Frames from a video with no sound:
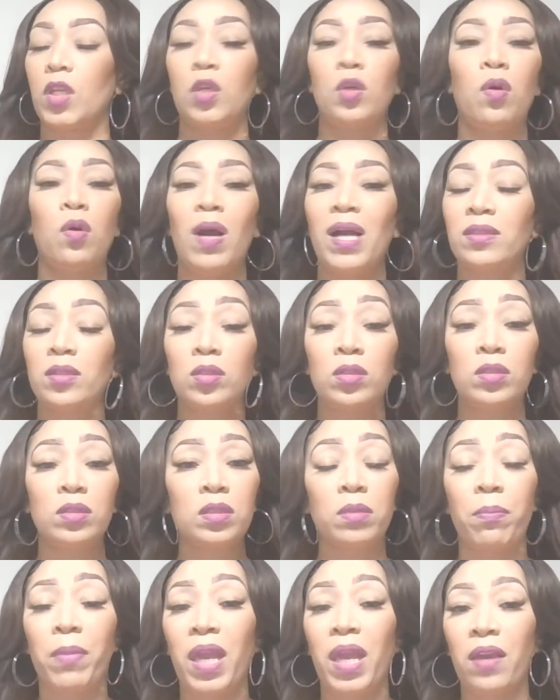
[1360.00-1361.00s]
You don't have to
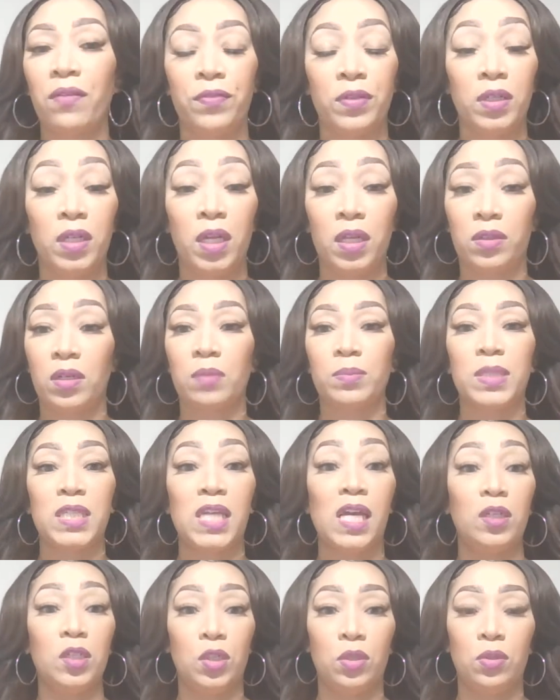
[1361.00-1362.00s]
look the man for nothing.
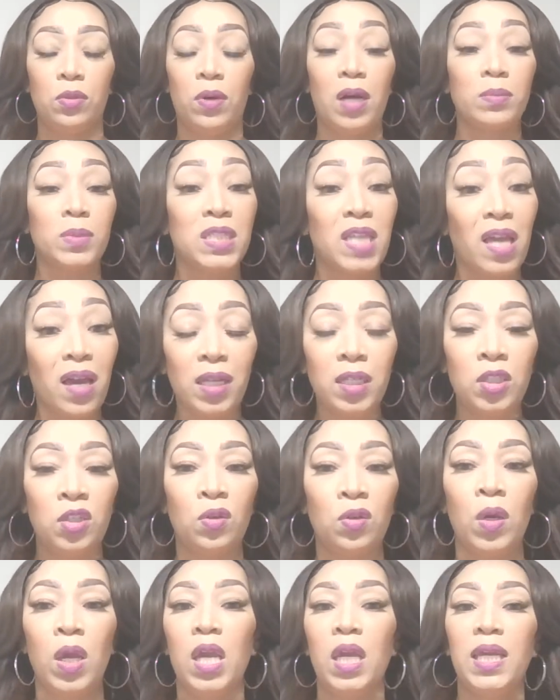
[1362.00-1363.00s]
I'm telling
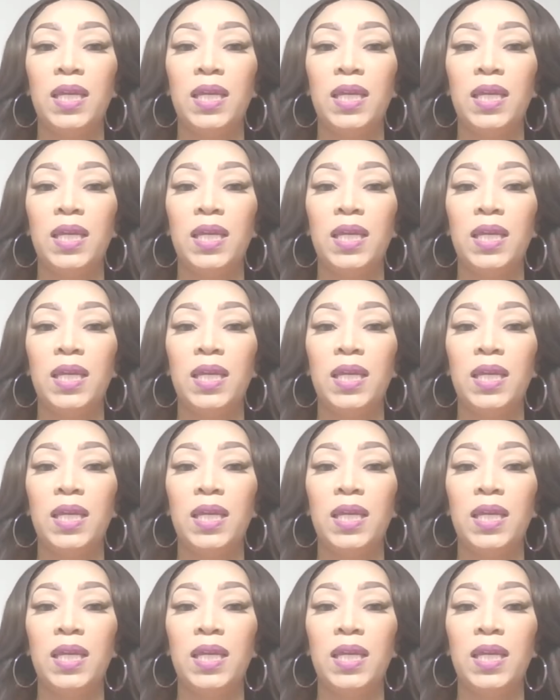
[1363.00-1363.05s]
you,